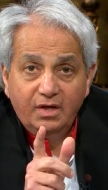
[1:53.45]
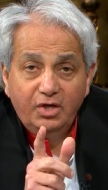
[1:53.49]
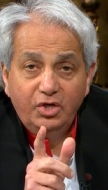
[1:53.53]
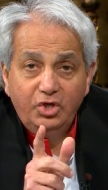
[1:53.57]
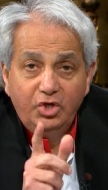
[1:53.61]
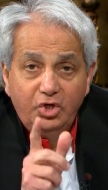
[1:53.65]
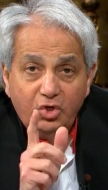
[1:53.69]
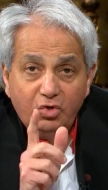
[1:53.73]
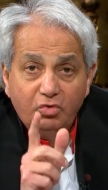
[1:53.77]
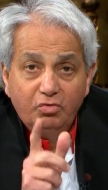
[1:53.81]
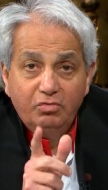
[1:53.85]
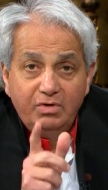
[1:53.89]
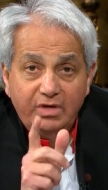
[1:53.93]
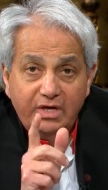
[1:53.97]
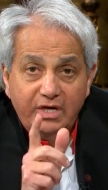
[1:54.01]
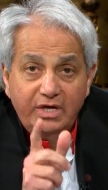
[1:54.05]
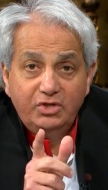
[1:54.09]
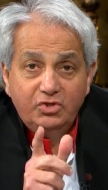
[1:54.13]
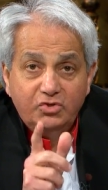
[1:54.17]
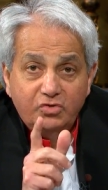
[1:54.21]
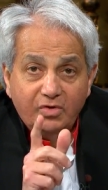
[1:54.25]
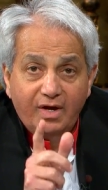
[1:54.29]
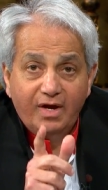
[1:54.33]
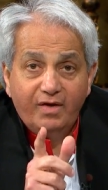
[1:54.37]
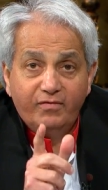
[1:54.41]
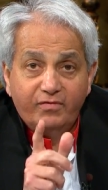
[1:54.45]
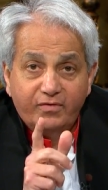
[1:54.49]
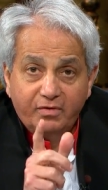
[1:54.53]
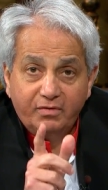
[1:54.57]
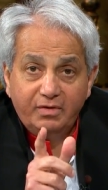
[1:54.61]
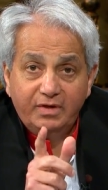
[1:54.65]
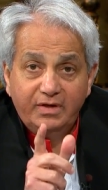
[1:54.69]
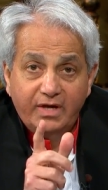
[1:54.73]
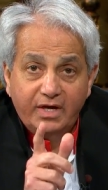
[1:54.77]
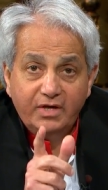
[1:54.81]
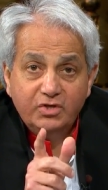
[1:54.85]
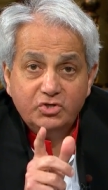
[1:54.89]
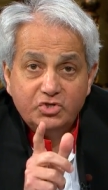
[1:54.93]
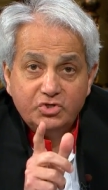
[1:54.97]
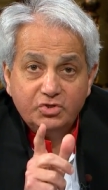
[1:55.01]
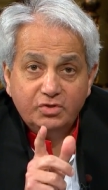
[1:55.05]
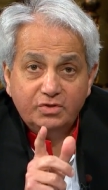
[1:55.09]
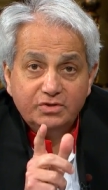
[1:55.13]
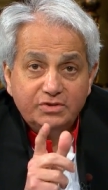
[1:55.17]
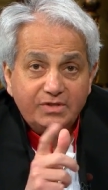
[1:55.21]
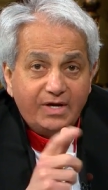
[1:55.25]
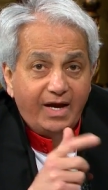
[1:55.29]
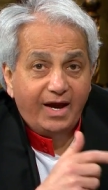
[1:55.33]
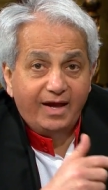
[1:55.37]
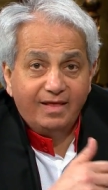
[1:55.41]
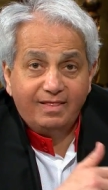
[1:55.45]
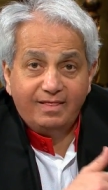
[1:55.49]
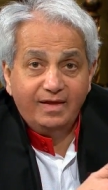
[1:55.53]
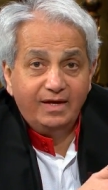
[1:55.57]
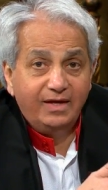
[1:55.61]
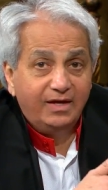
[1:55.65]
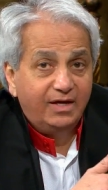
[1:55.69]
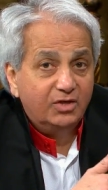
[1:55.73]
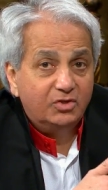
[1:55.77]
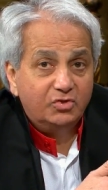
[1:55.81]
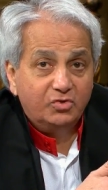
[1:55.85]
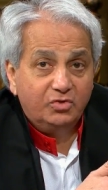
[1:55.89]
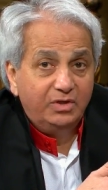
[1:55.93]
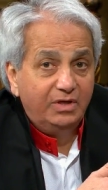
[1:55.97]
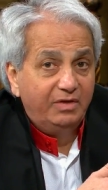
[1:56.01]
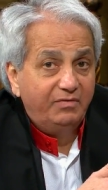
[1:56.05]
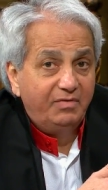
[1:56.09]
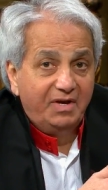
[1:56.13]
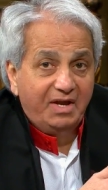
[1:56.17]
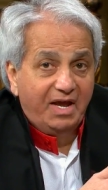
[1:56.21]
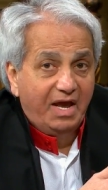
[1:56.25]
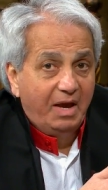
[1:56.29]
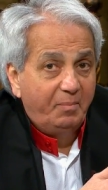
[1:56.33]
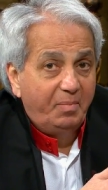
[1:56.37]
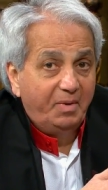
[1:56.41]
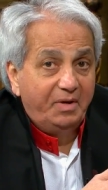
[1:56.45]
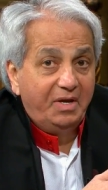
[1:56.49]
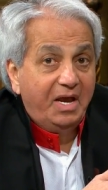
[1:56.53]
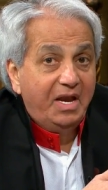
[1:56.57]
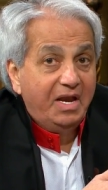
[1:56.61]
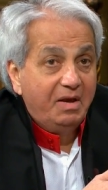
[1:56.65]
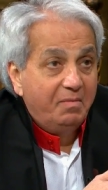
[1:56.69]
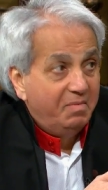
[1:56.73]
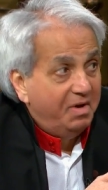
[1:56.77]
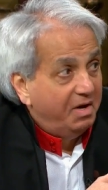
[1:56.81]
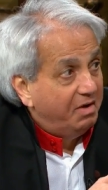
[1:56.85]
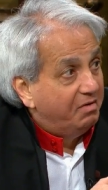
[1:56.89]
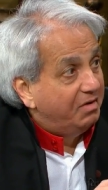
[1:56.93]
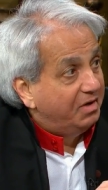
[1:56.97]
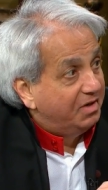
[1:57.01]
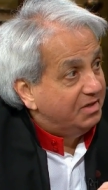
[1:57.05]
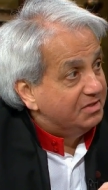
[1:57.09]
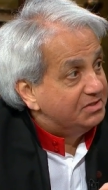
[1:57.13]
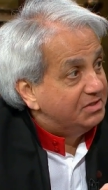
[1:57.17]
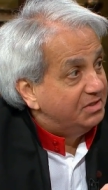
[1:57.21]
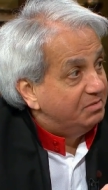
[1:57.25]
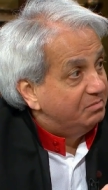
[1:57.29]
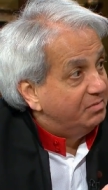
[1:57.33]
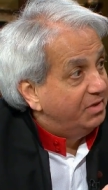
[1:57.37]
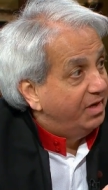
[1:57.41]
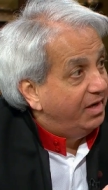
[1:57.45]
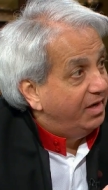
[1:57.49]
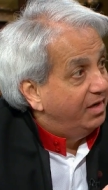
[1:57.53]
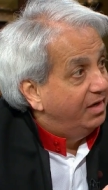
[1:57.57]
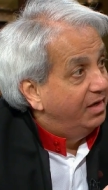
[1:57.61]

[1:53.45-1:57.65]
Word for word: you need to have credentials. I think it could even happen in America someday,